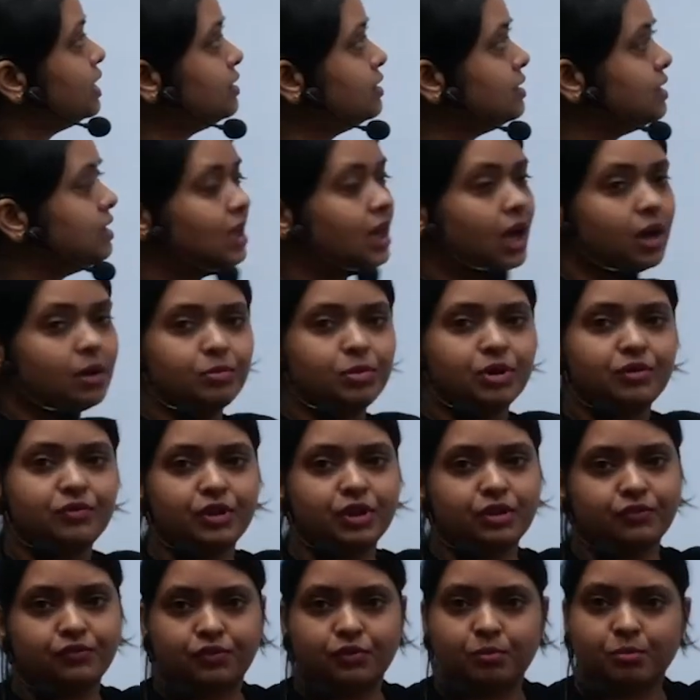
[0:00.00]
the above
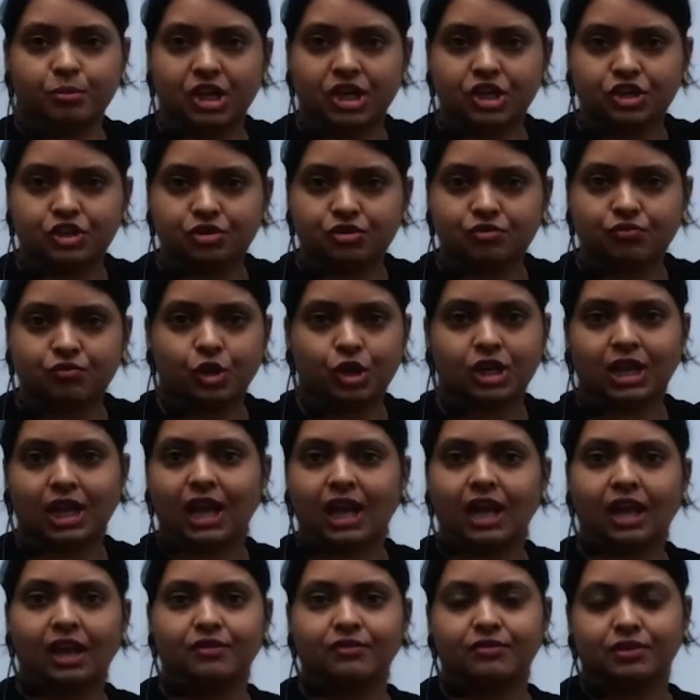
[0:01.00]
information what I
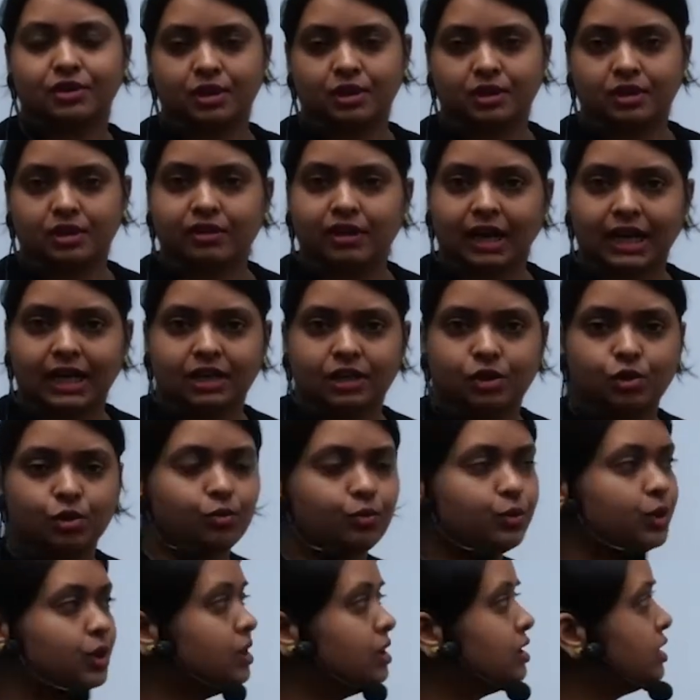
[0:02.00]
have
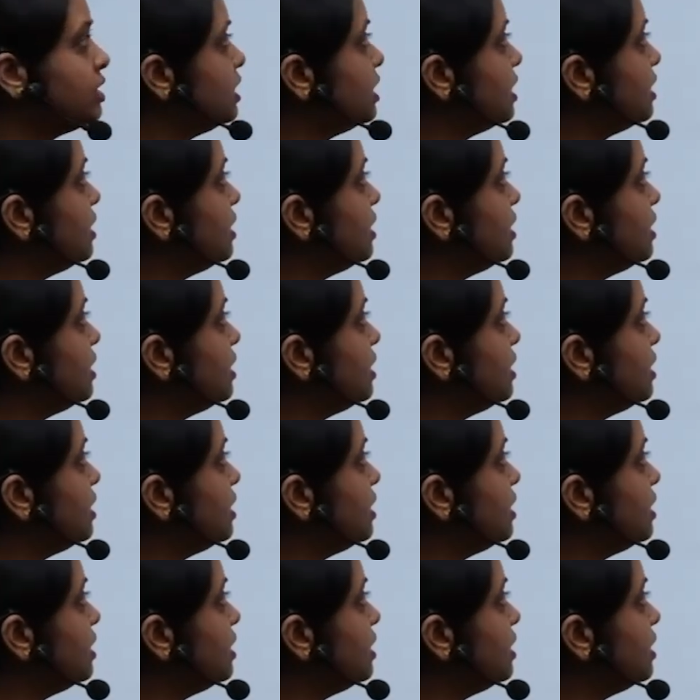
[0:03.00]
written